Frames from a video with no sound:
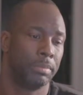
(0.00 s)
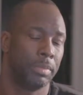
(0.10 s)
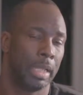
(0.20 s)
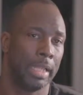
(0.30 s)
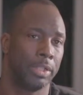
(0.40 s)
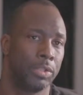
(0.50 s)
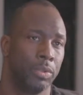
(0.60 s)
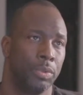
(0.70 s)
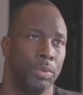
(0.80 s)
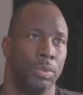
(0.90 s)
I like
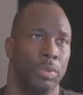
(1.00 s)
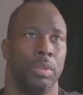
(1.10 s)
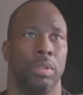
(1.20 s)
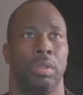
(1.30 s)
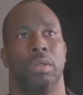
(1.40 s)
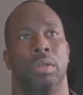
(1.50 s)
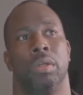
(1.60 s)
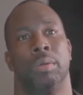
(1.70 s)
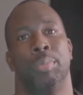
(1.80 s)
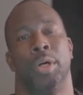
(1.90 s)
to
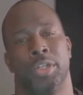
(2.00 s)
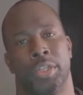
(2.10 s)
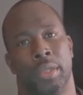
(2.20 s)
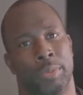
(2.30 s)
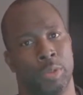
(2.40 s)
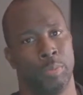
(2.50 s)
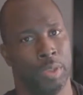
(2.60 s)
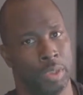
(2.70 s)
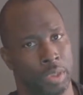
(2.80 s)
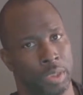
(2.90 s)
push them to
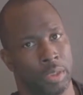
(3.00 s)
be